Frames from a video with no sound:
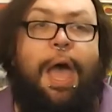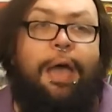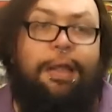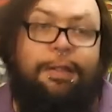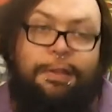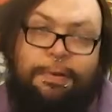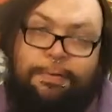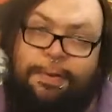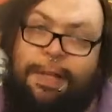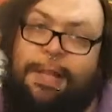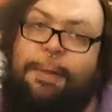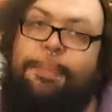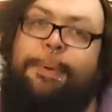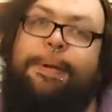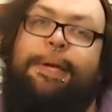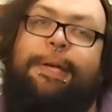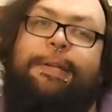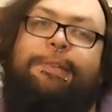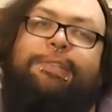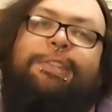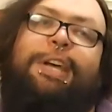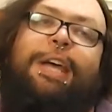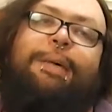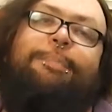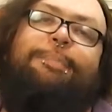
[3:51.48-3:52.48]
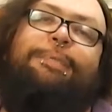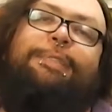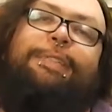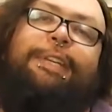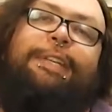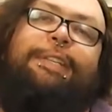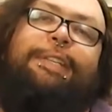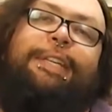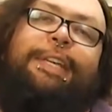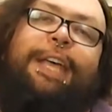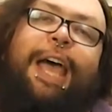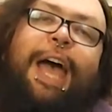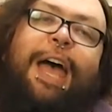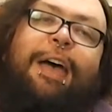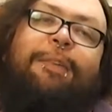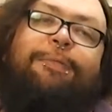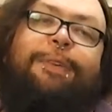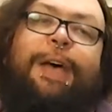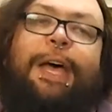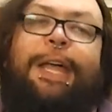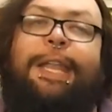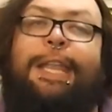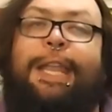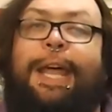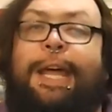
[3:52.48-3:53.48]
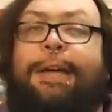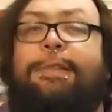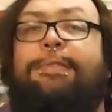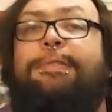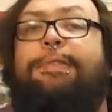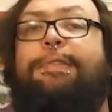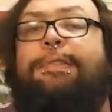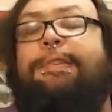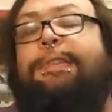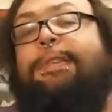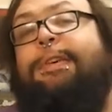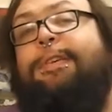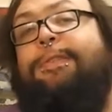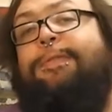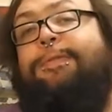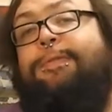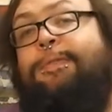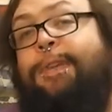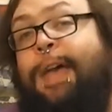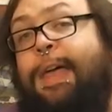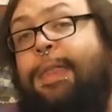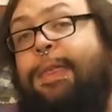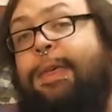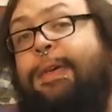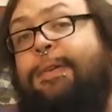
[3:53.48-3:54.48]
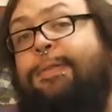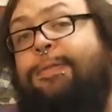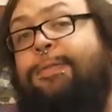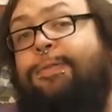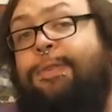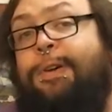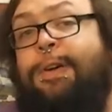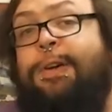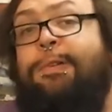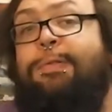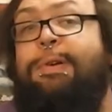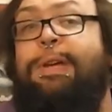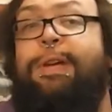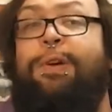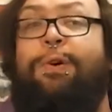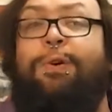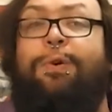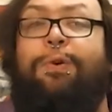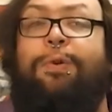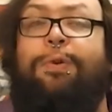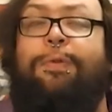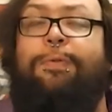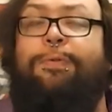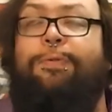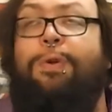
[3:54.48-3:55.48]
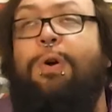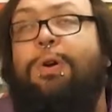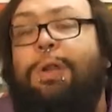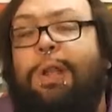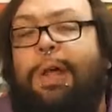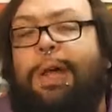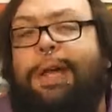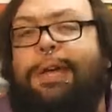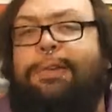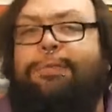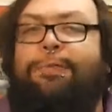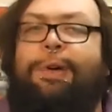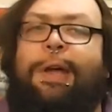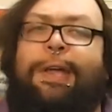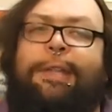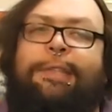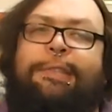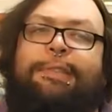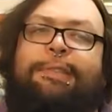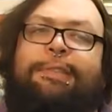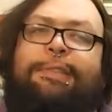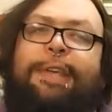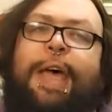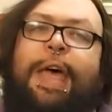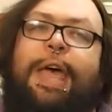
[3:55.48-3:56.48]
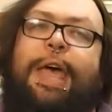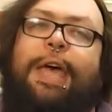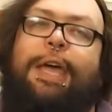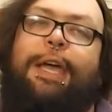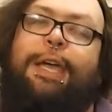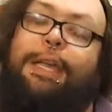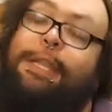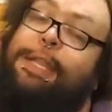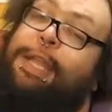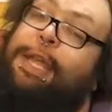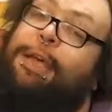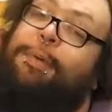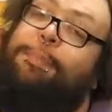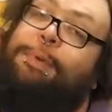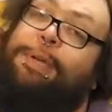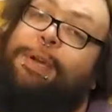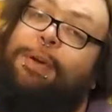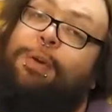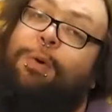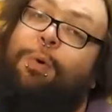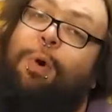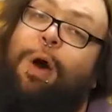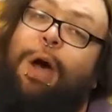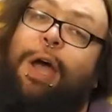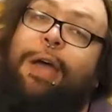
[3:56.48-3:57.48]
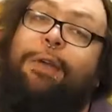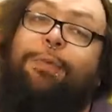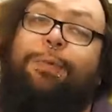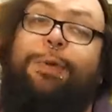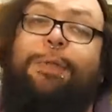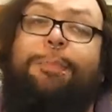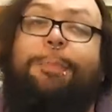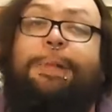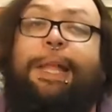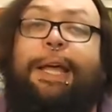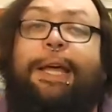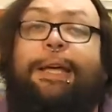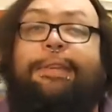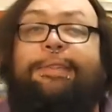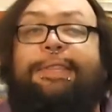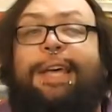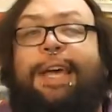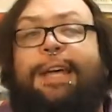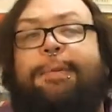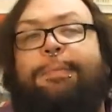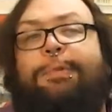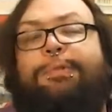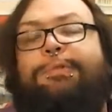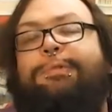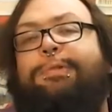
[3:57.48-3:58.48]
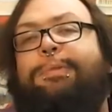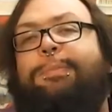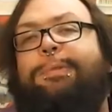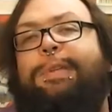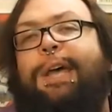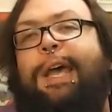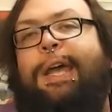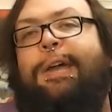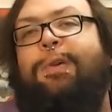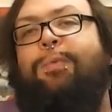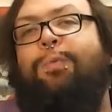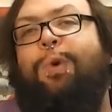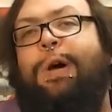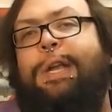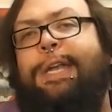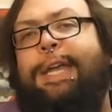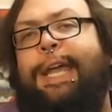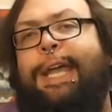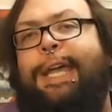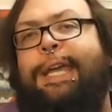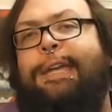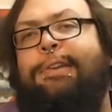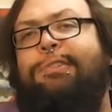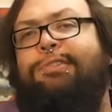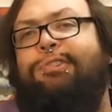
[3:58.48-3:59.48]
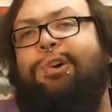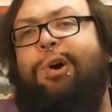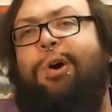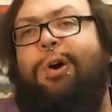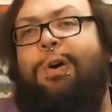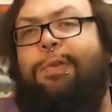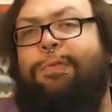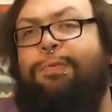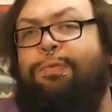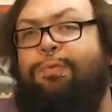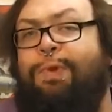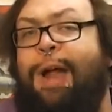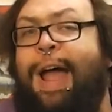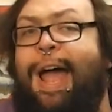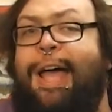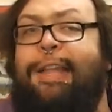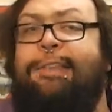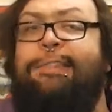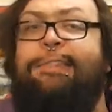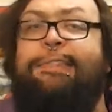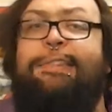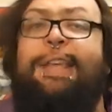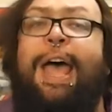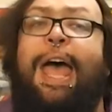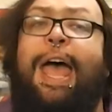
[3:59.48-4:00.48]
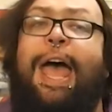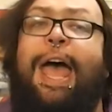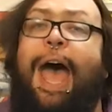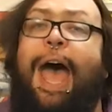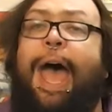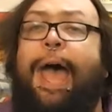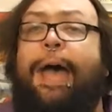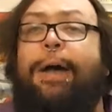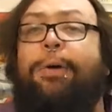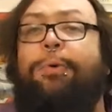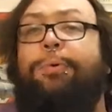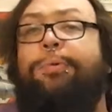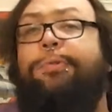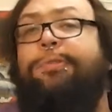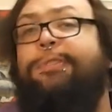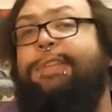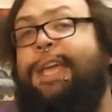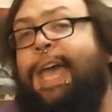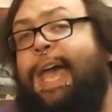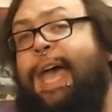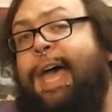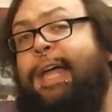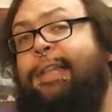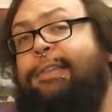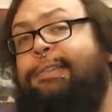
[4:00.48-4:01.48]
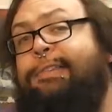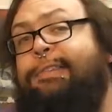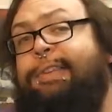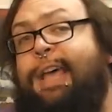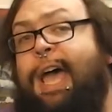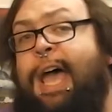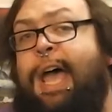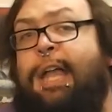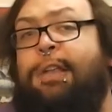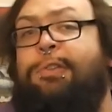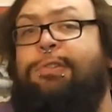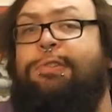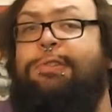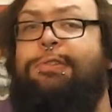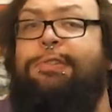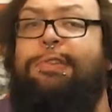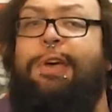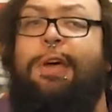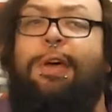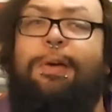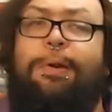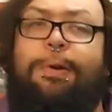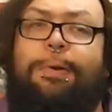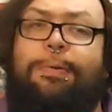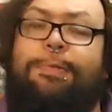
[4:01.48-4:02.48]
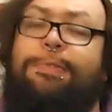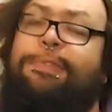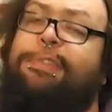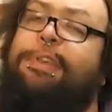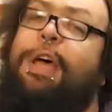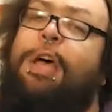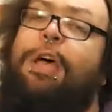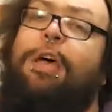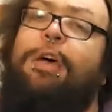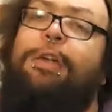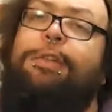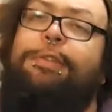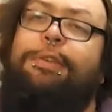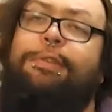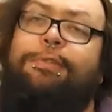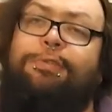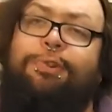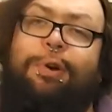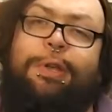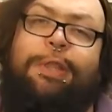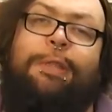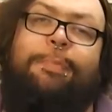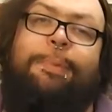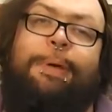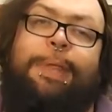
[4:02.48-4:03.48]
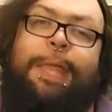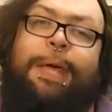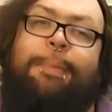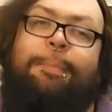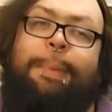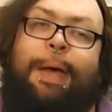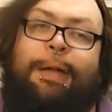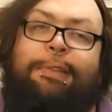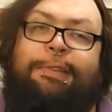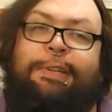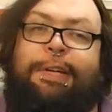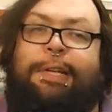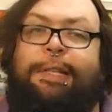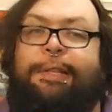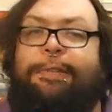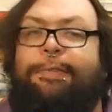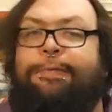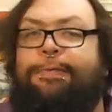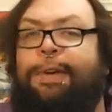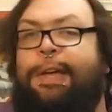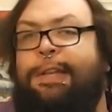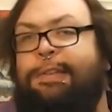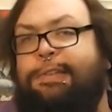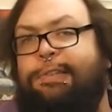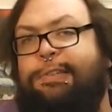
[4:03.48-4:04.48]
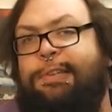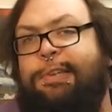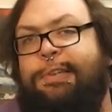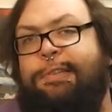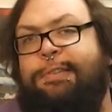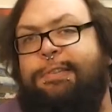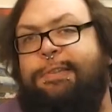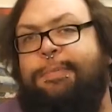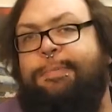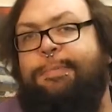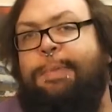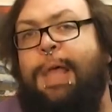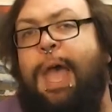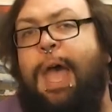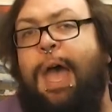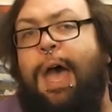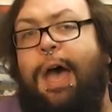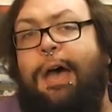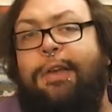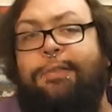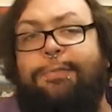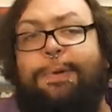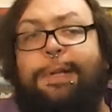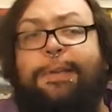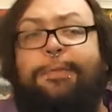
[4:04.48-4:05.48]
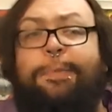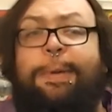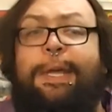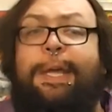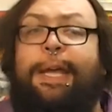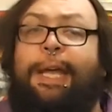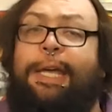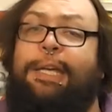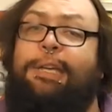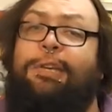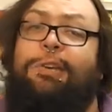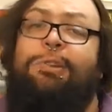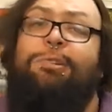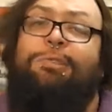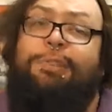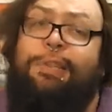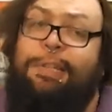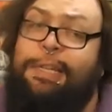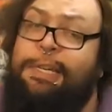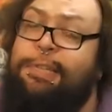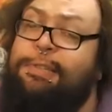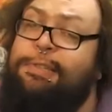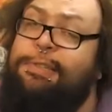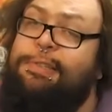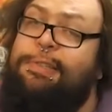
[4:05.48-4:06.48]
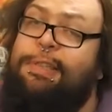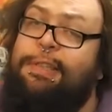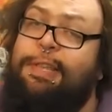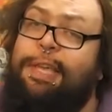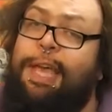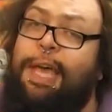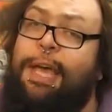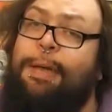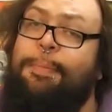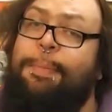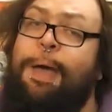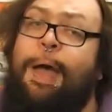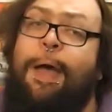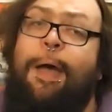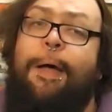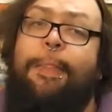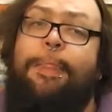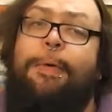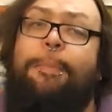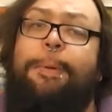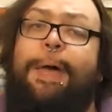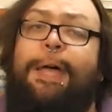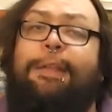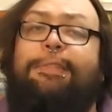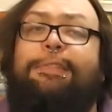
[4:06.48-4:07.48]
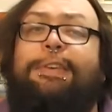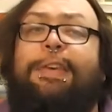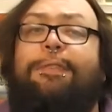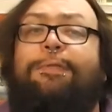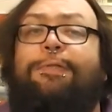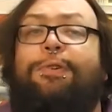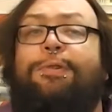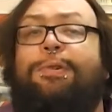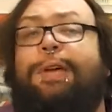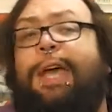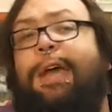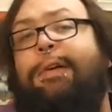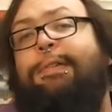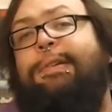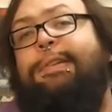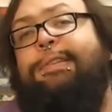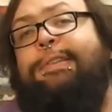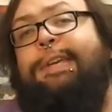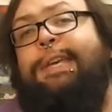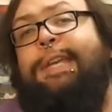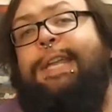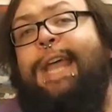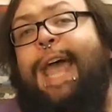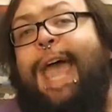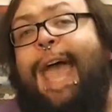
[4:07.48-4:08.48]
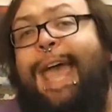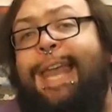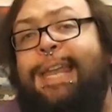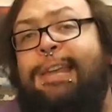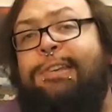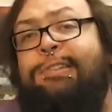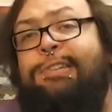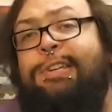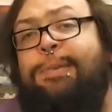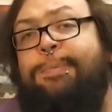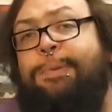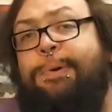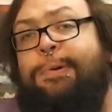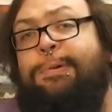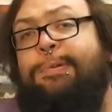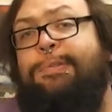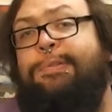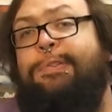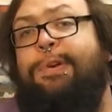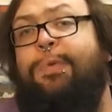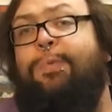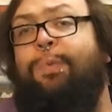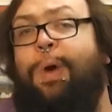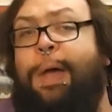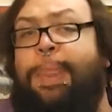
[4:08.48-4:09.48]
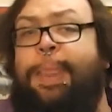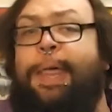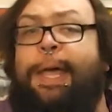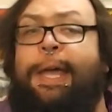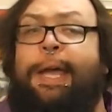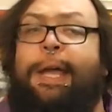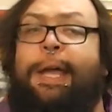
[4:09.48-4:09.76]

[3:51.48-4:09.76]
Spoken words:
Developer Jam City have announced that feather, furry or frog-like friends can now be acquired, with players able to obtain one each of rats, owls, cats and toads to join them on their magical adventures. As well as being a cute addition to the game, the pets give your character an energy boost when they